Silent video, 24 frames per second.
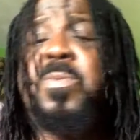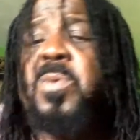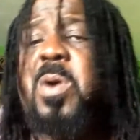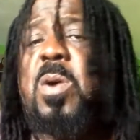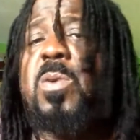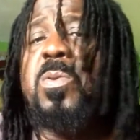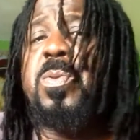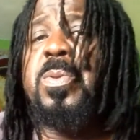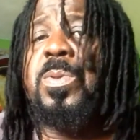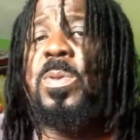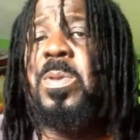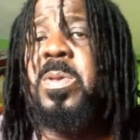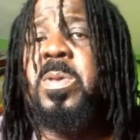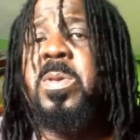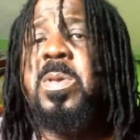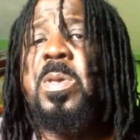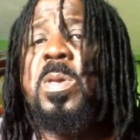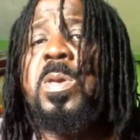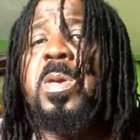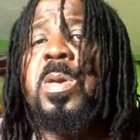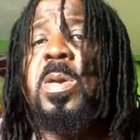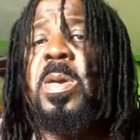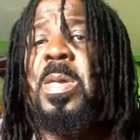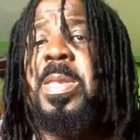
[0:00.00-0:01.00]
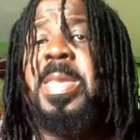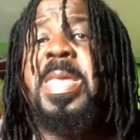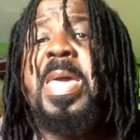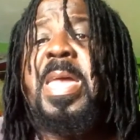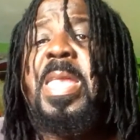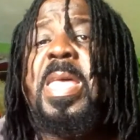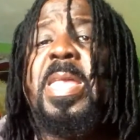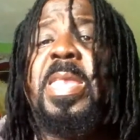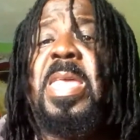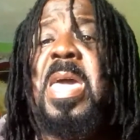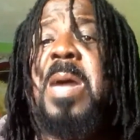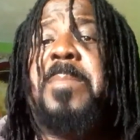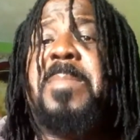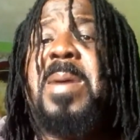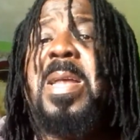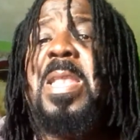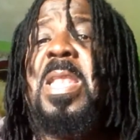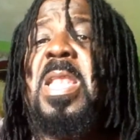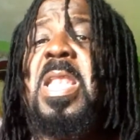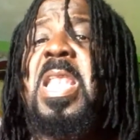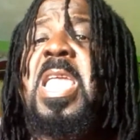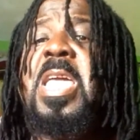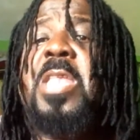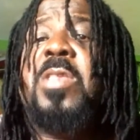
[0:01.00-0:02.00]
around. The other day, a
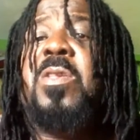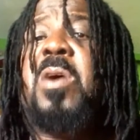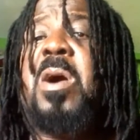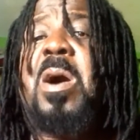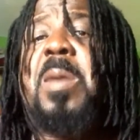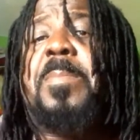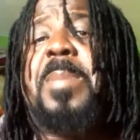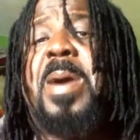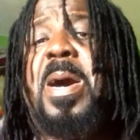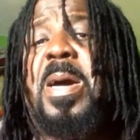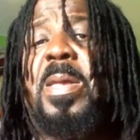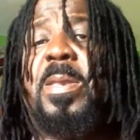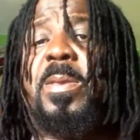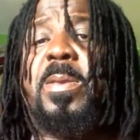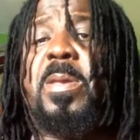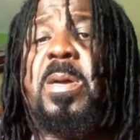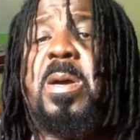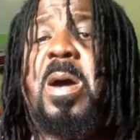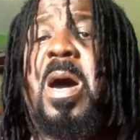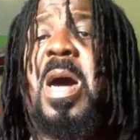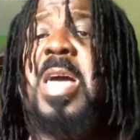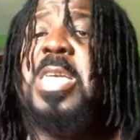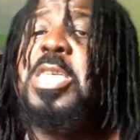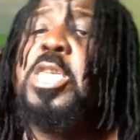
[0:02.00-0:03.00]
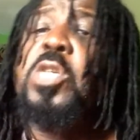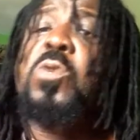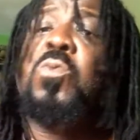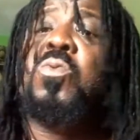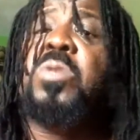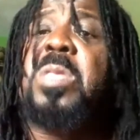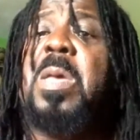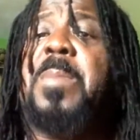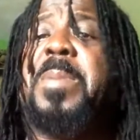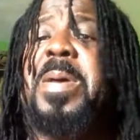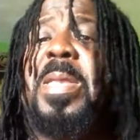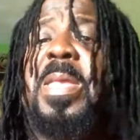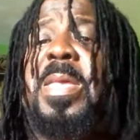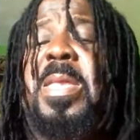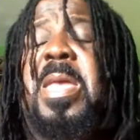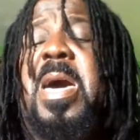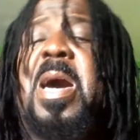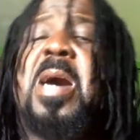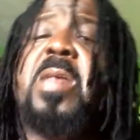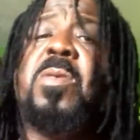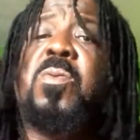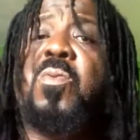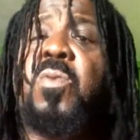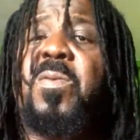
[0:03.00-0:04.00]
man licked down a man or shoot a man in a
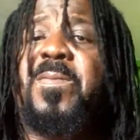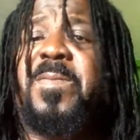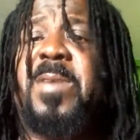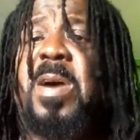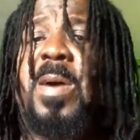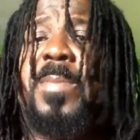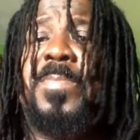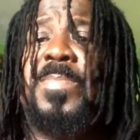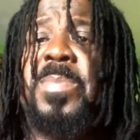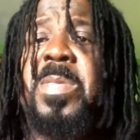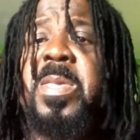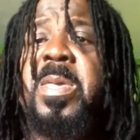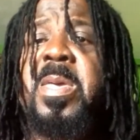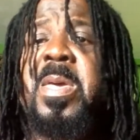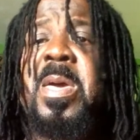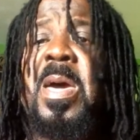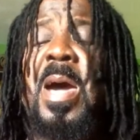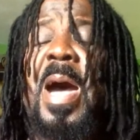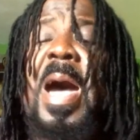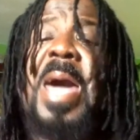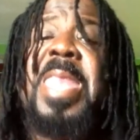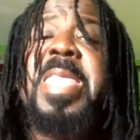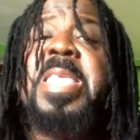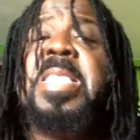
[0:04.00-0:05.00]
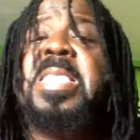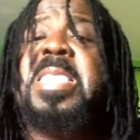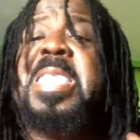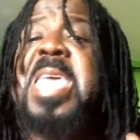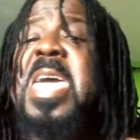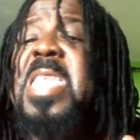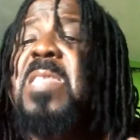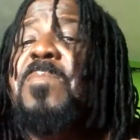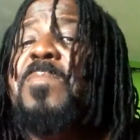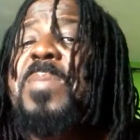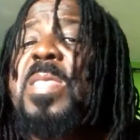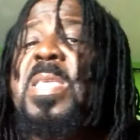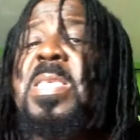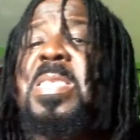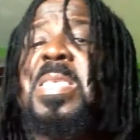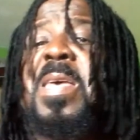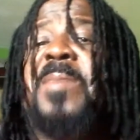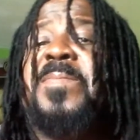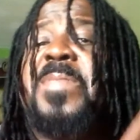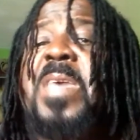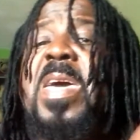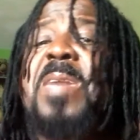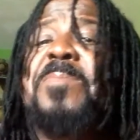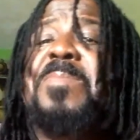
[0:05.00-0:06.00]
Hanover. And in 10 minutes
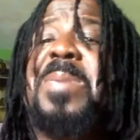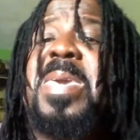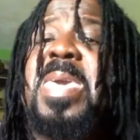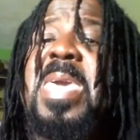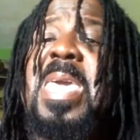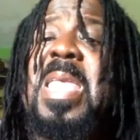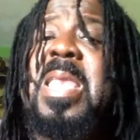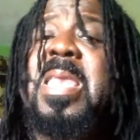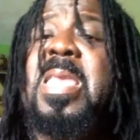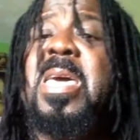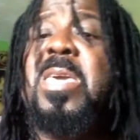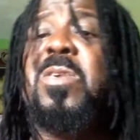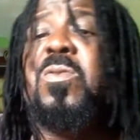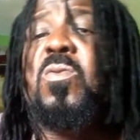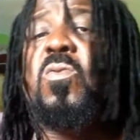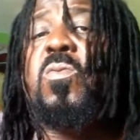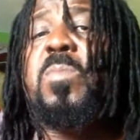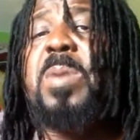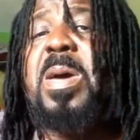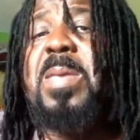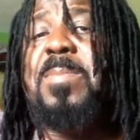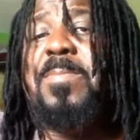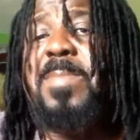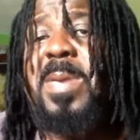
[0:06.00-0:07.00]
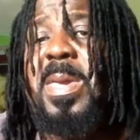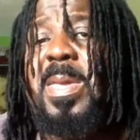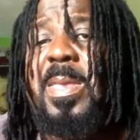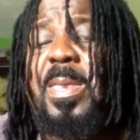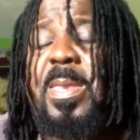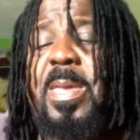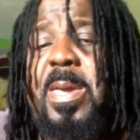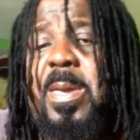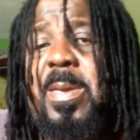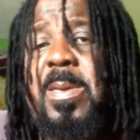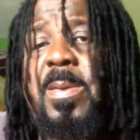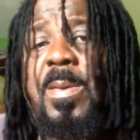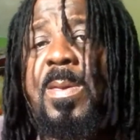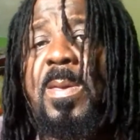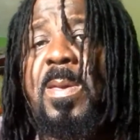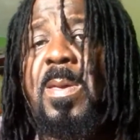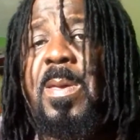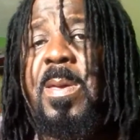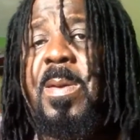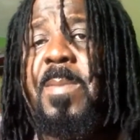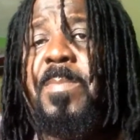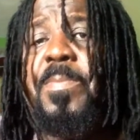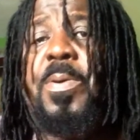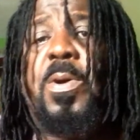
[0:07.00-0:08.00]
after him killed a human being there,
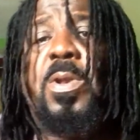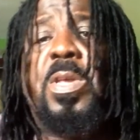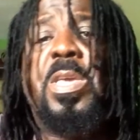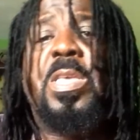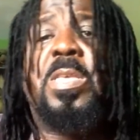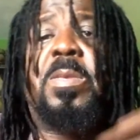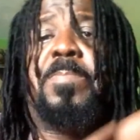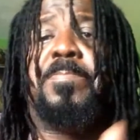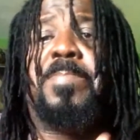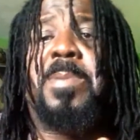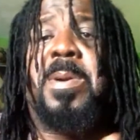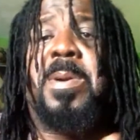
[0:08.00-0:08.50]
police